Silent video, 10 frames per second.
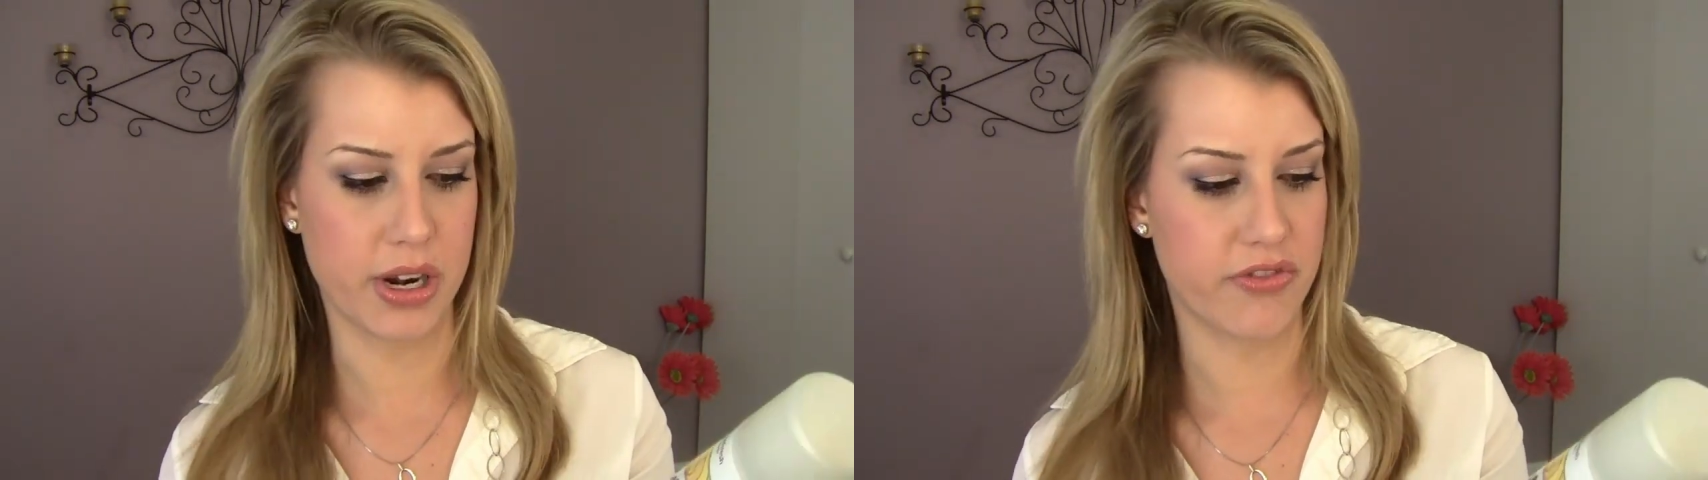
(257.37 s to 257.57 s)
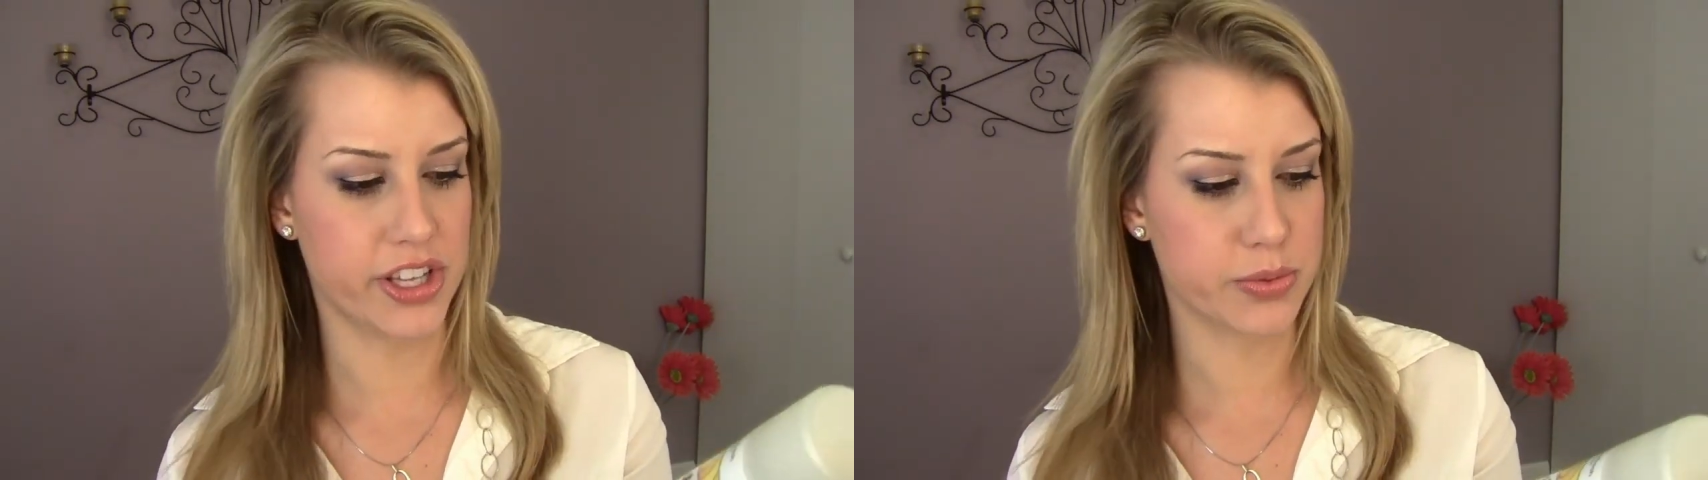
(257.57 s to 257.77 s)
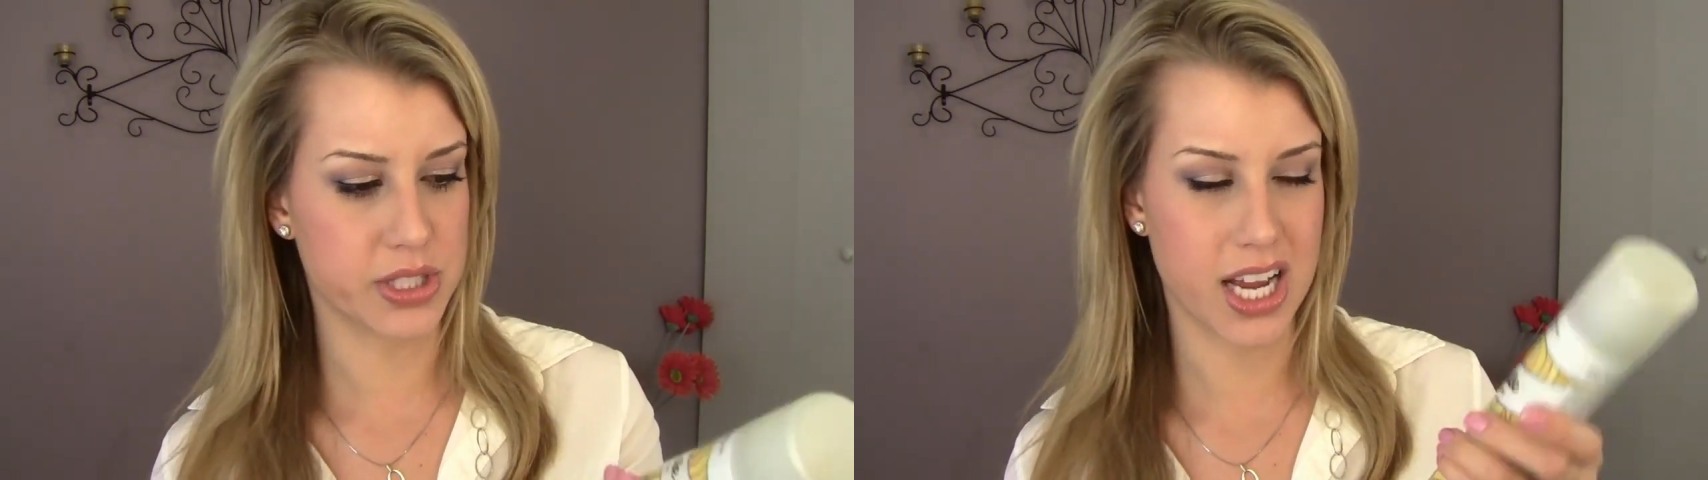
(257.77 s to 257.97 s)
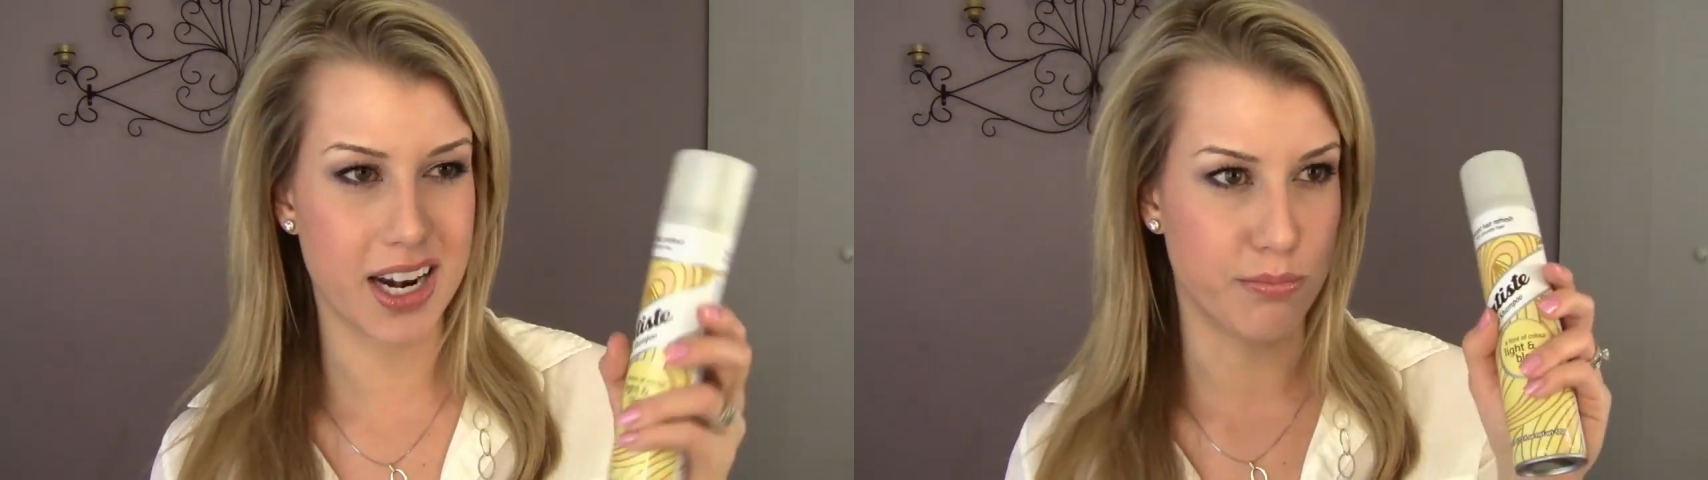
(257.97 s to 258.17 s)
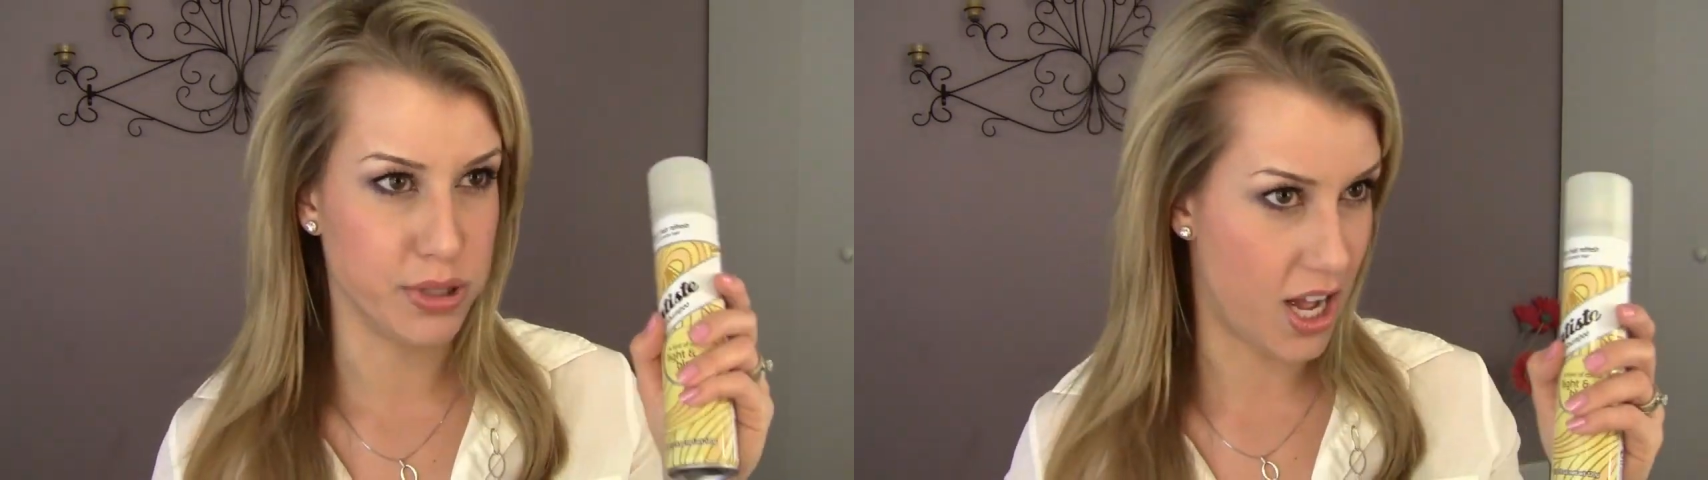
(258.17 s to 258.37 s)
But if this one's
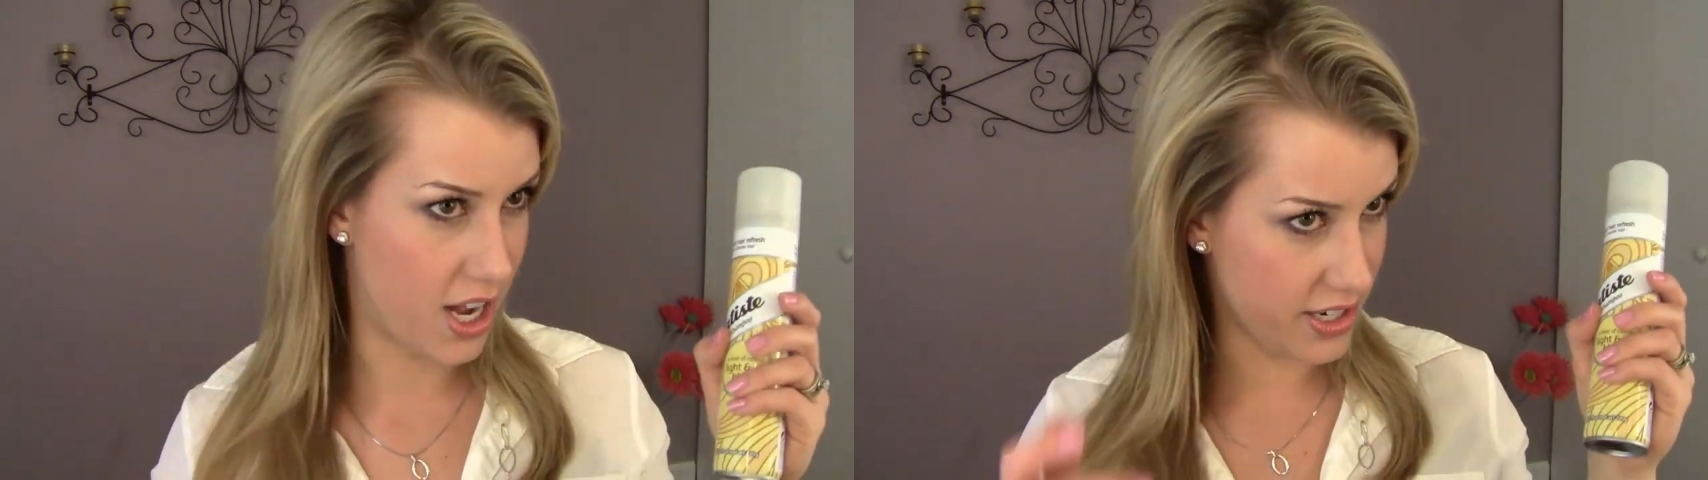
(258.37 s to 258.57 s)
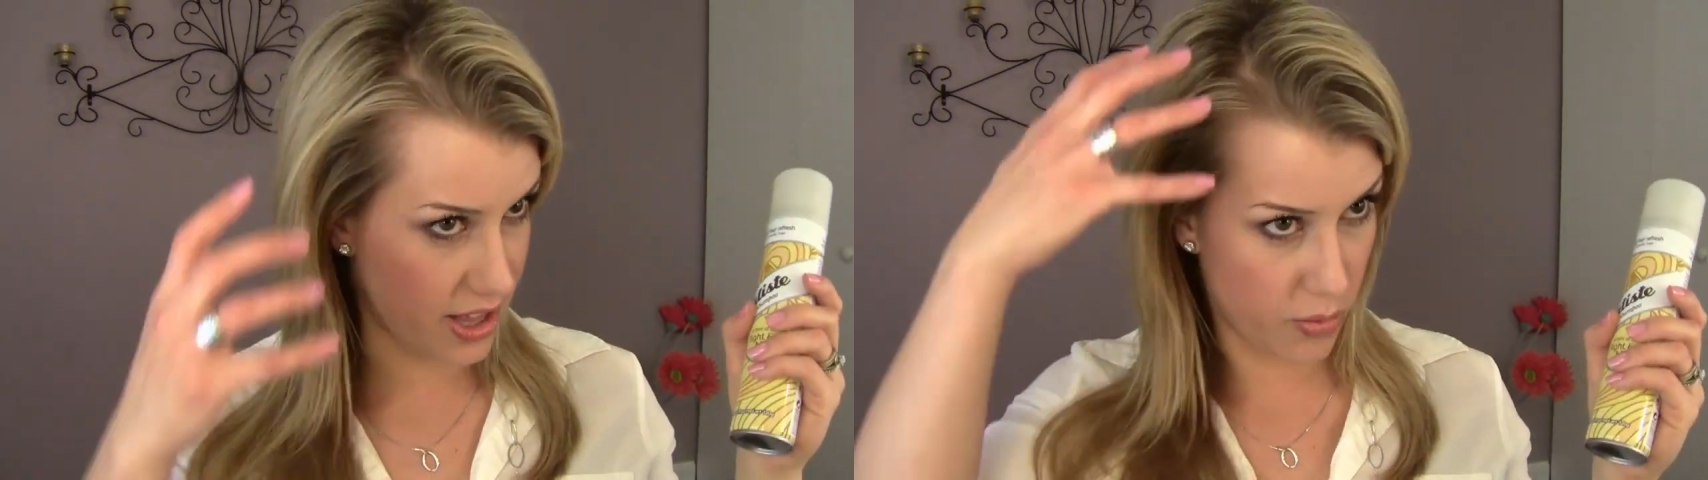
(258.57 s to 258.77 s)
kind of blonde,